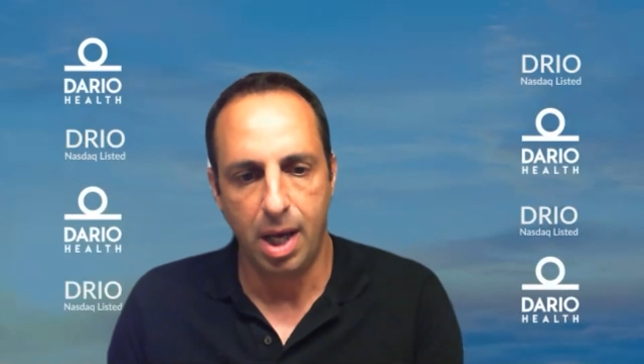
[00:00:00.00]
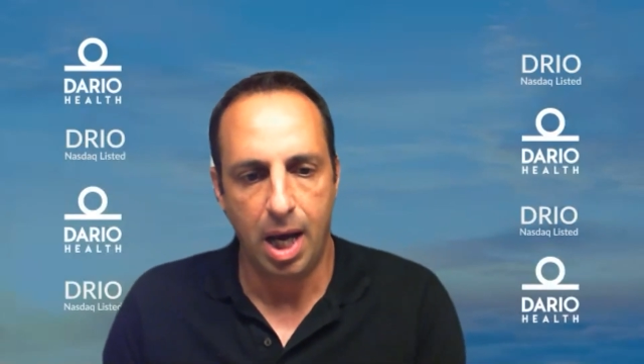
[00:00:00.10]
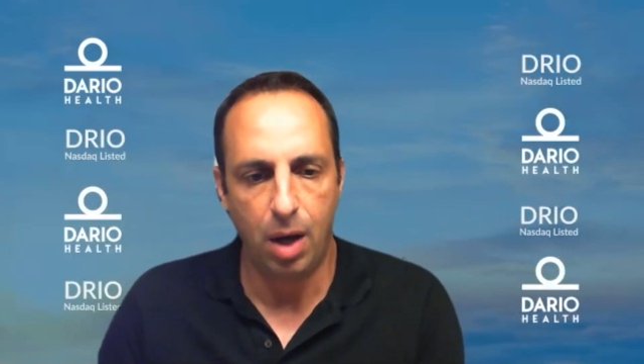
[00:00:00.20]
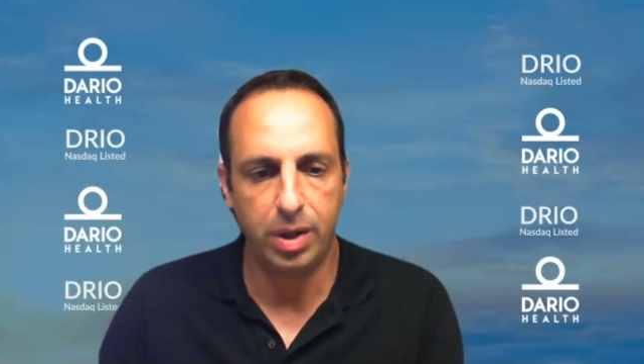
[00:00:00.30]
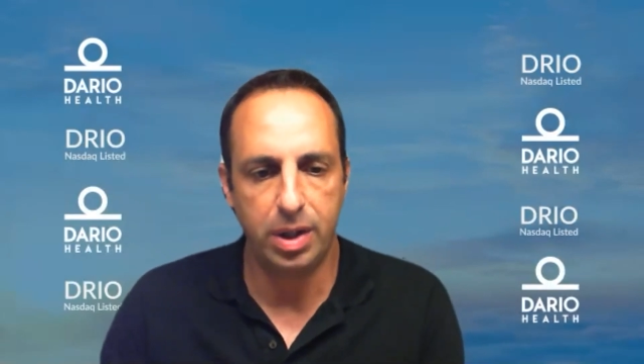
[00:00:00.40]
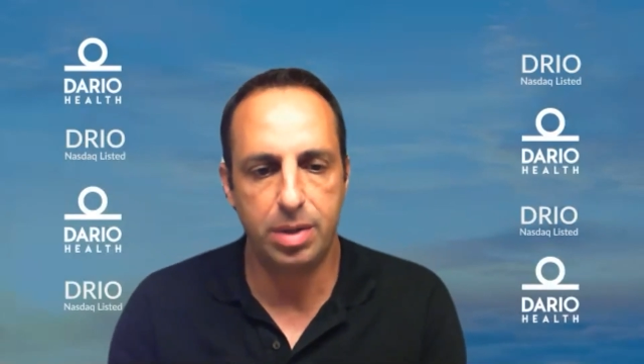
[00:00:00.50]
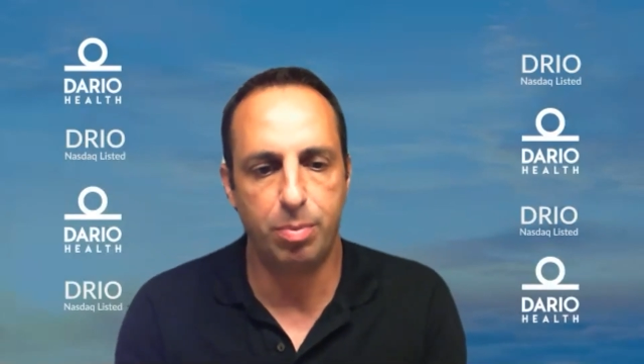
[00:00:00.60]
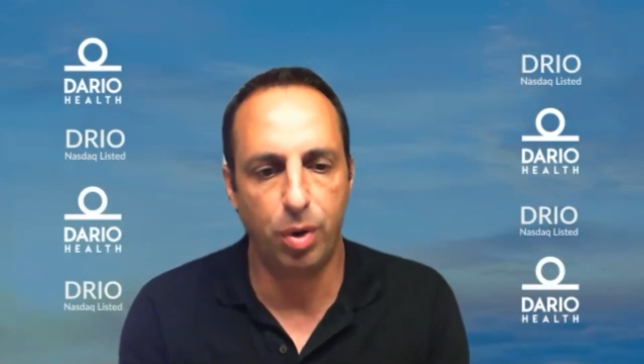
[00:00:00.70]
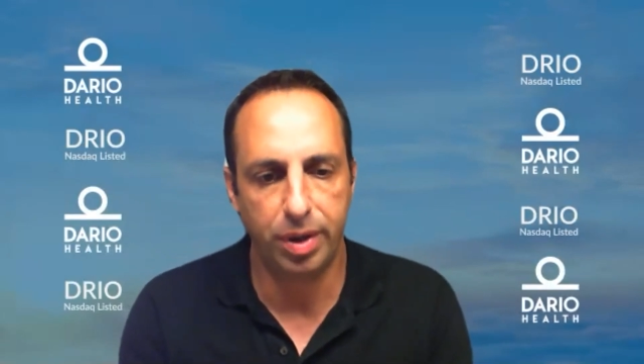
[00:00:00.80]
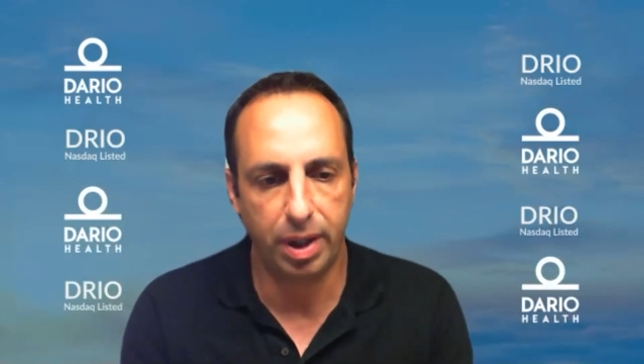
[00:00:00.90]
how this
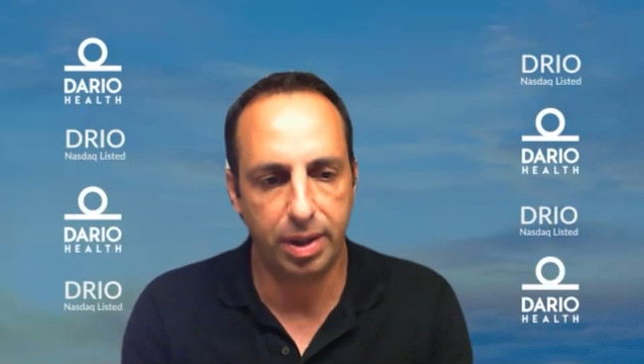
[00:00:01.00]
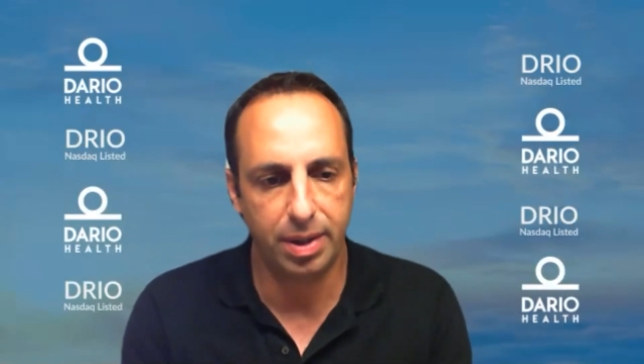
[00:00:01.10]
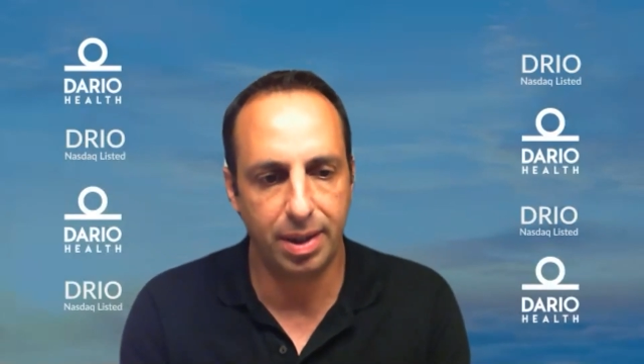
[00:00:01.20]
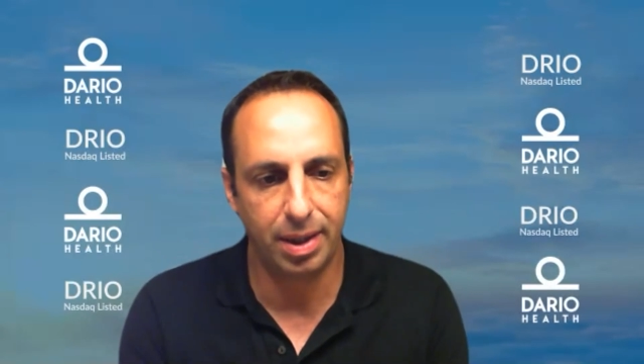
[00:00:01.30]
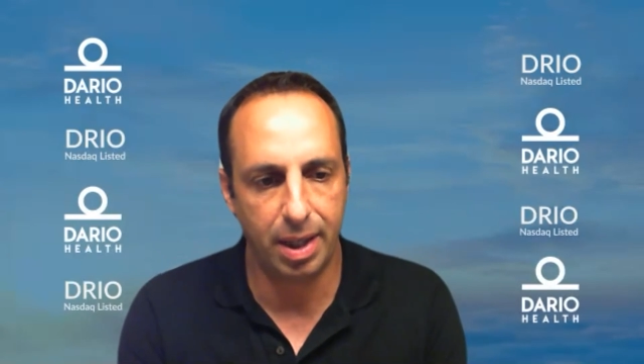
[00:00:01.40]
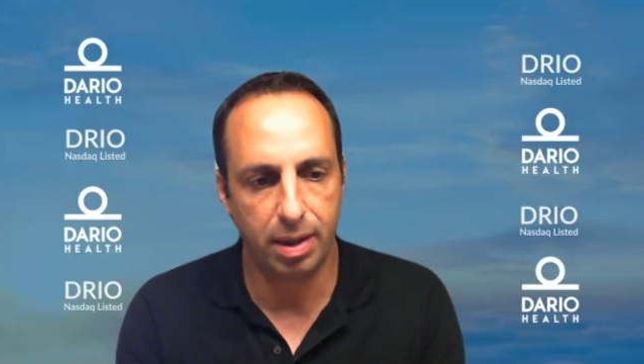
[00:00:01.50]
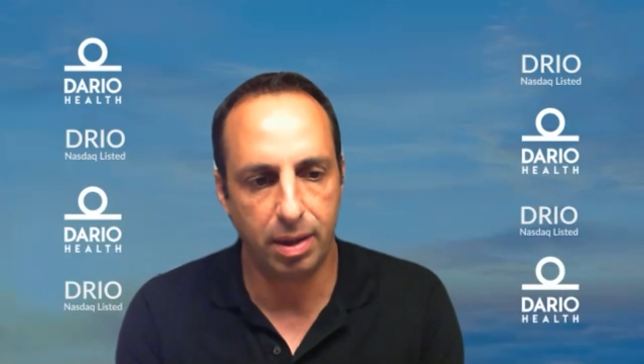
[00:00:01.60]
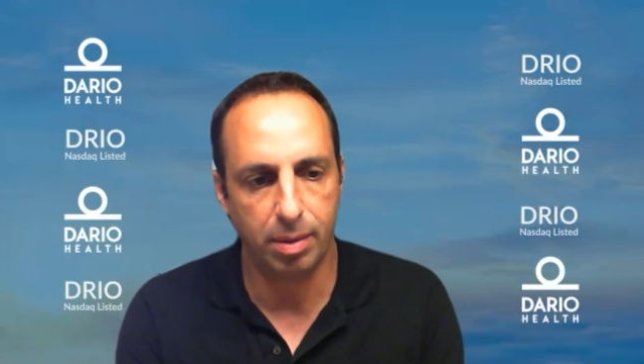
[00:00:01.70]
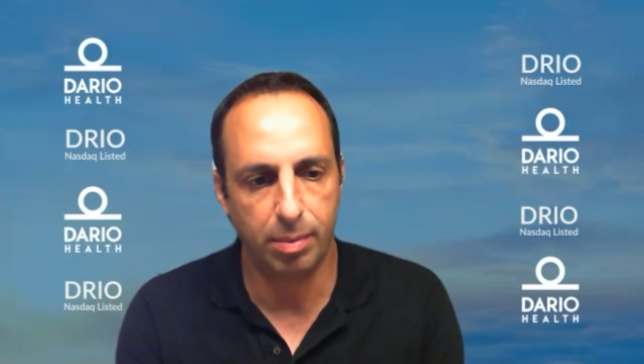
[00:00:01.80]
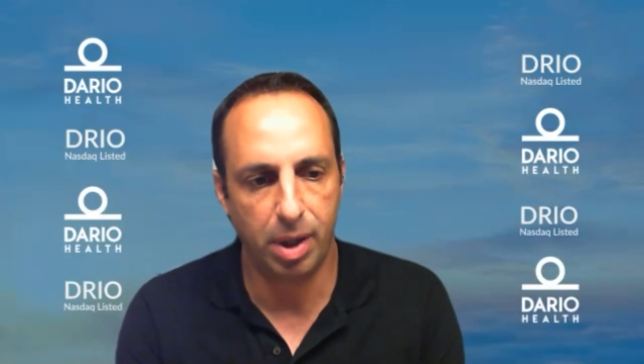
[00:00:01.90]
product is addressing
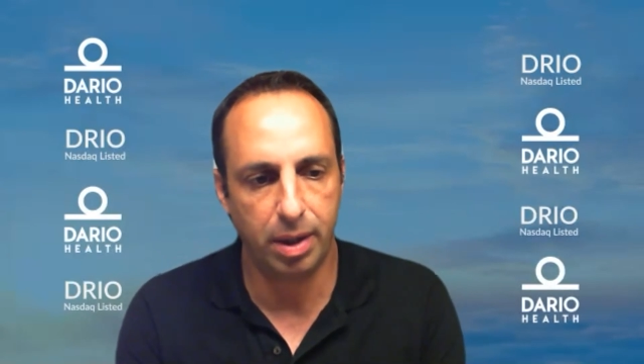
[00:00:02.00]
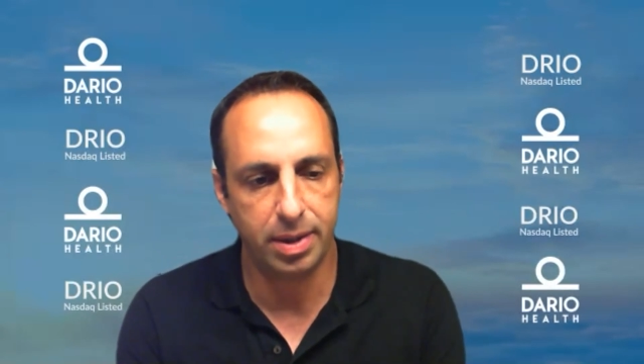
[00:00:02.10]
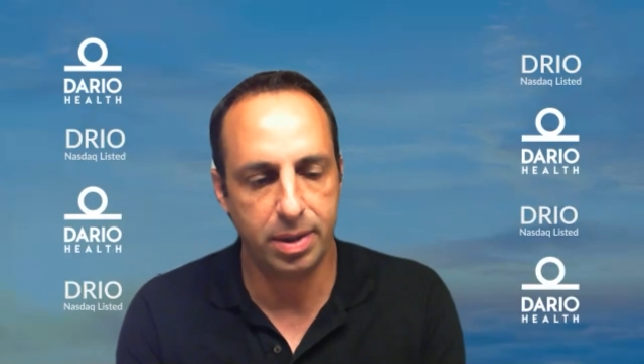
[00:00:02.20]
the market.